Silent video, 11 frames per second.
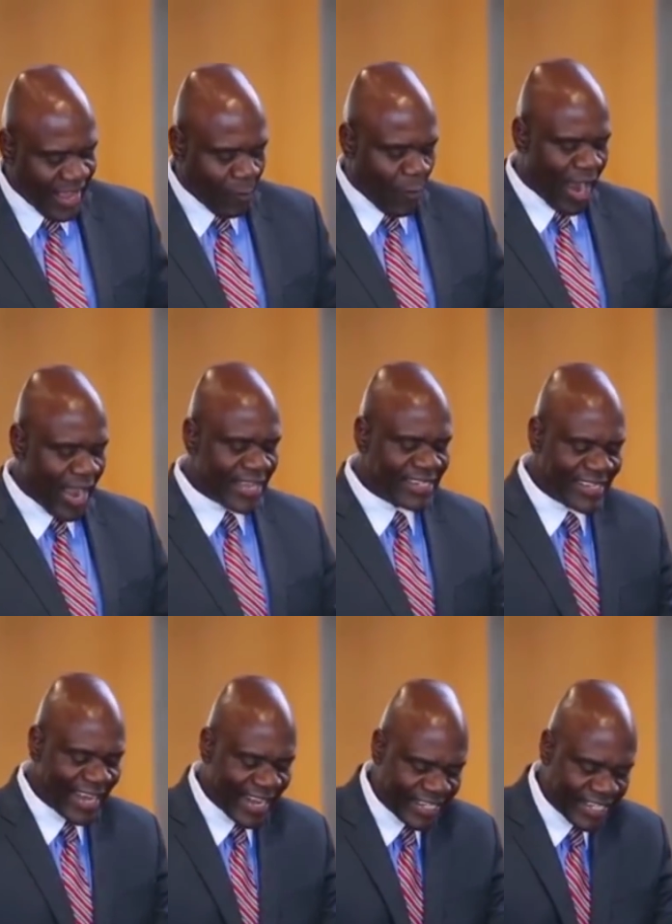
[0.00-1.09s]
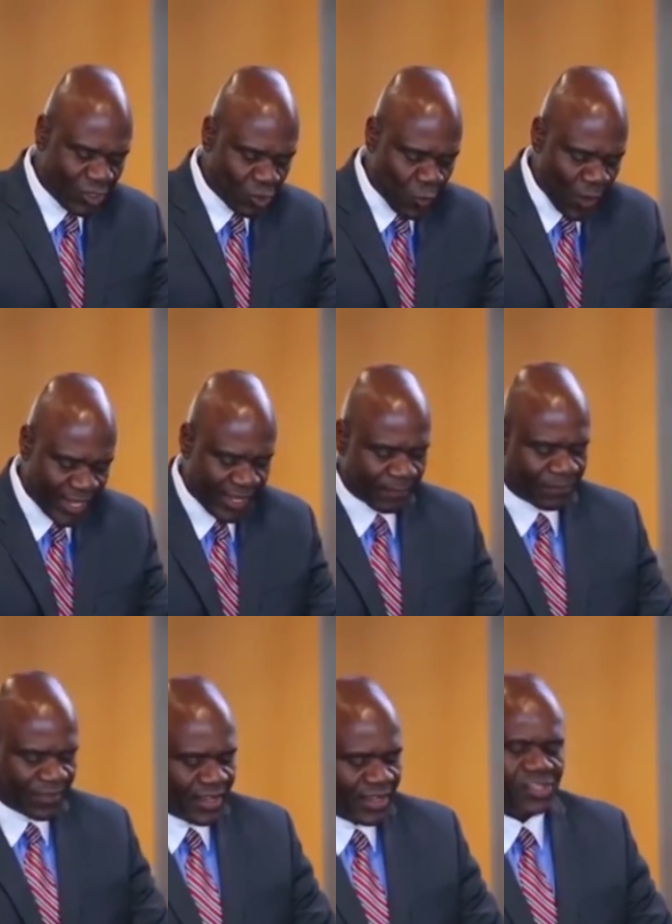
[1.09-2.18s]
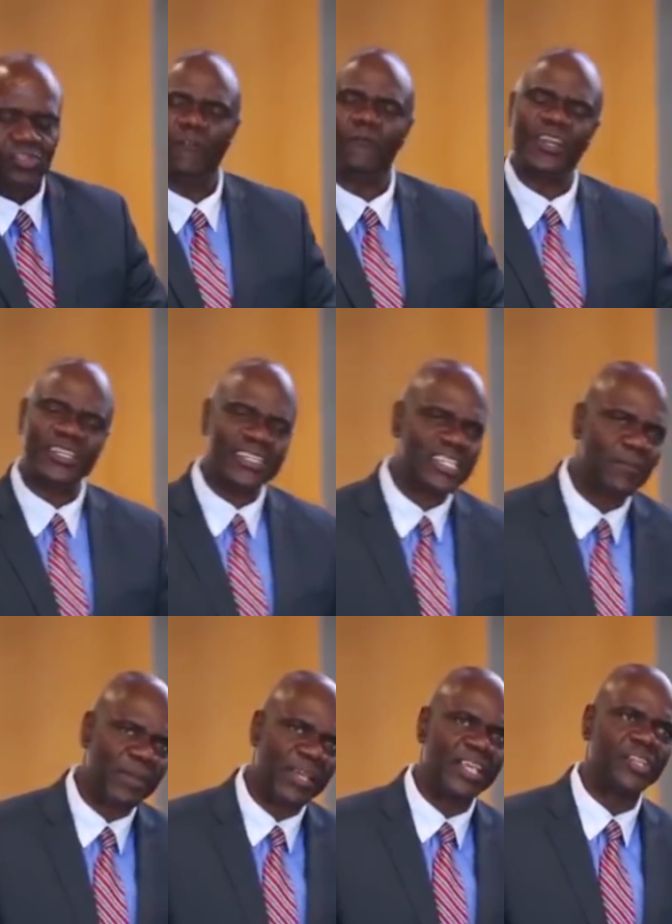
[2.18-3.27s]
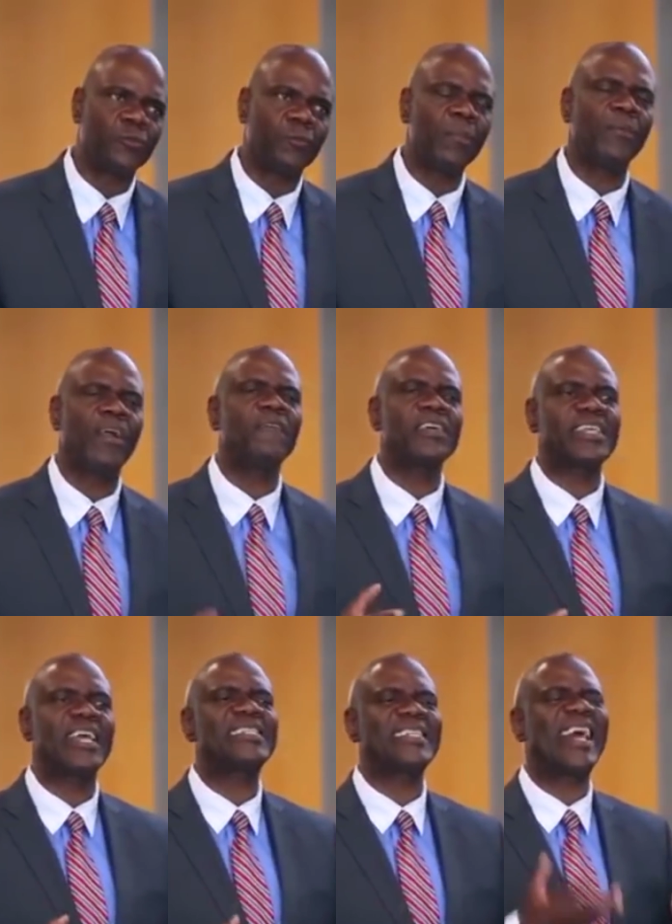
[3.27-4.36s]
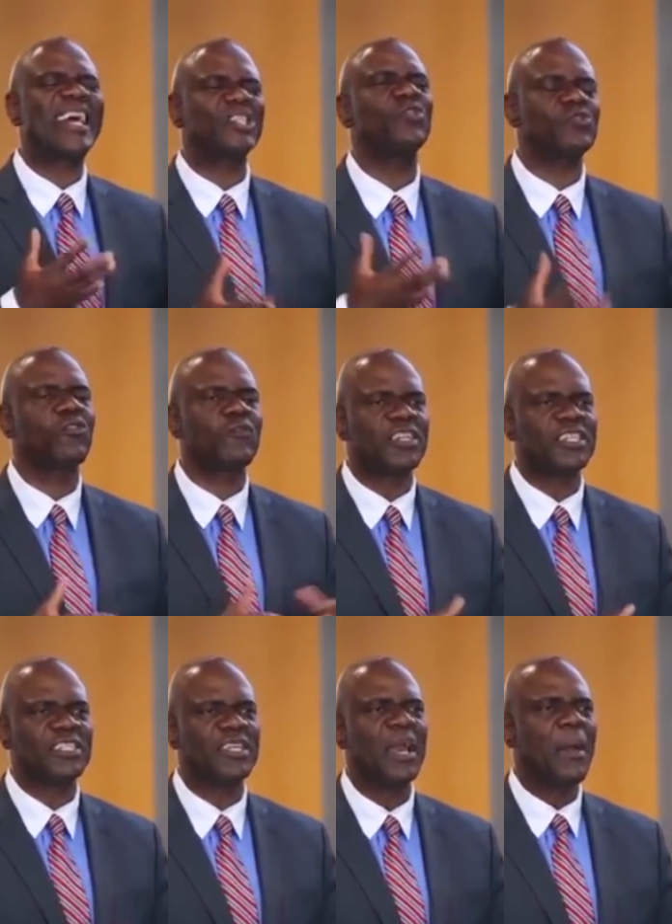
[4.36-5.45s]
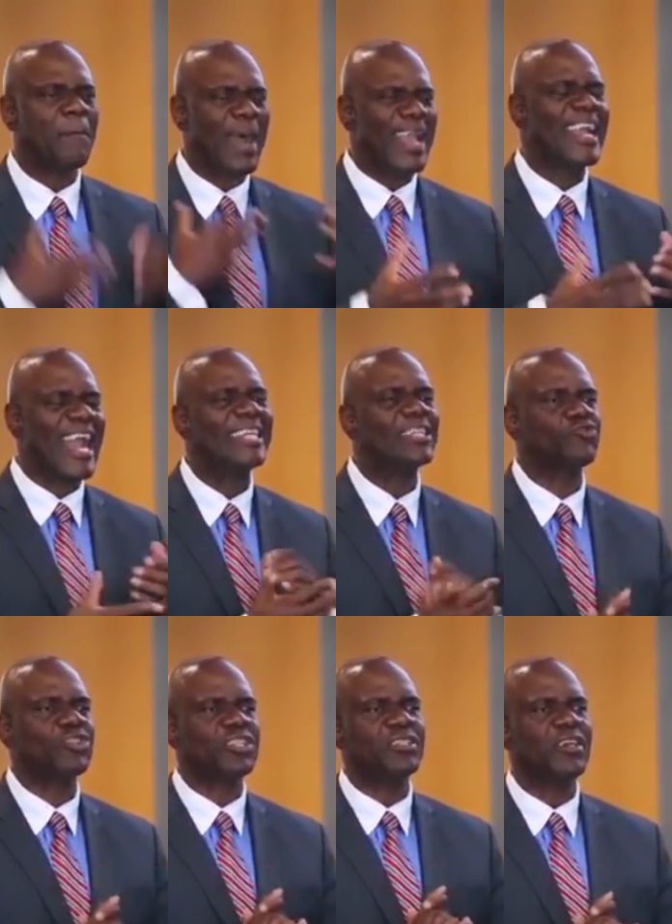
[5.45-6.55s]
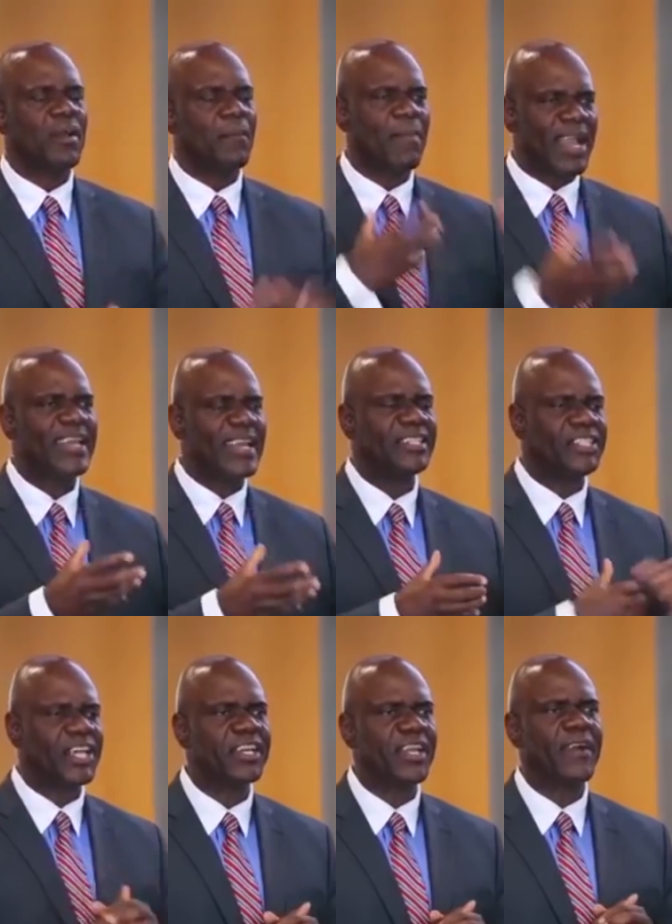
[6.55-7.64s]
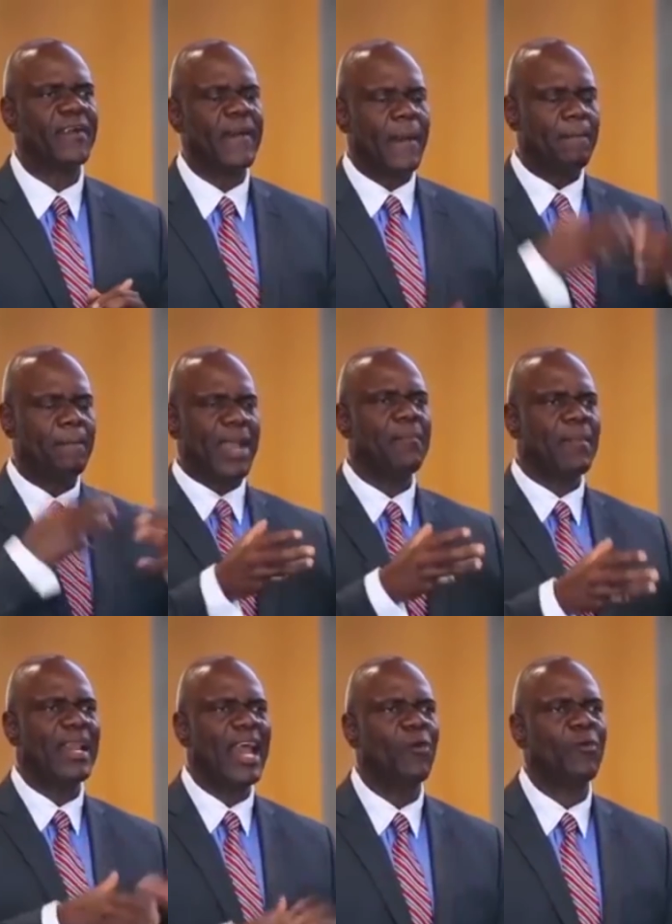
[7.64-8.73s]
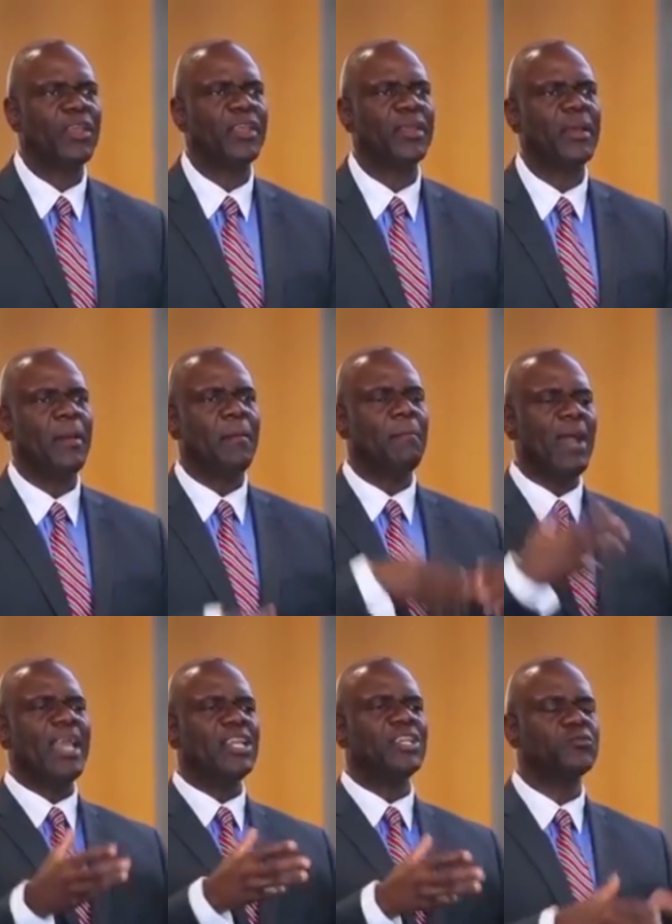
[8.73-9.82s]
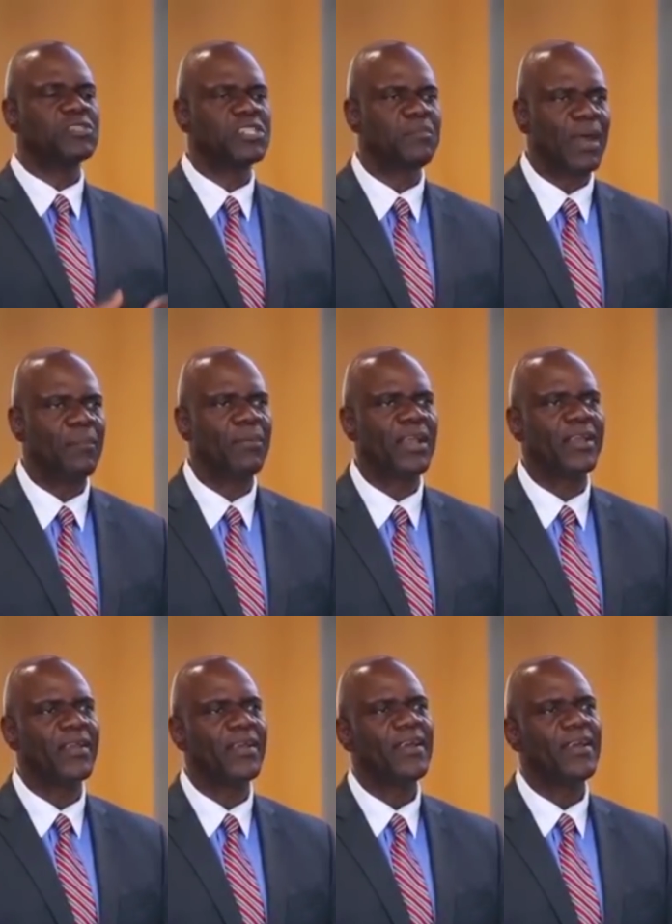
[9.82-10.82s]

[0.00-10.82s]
Why is integration not working? Sovereignty is the big issue. People emphasize national sovereignty. My country, my Nigeria, my Malawi, my little Zimbabwe.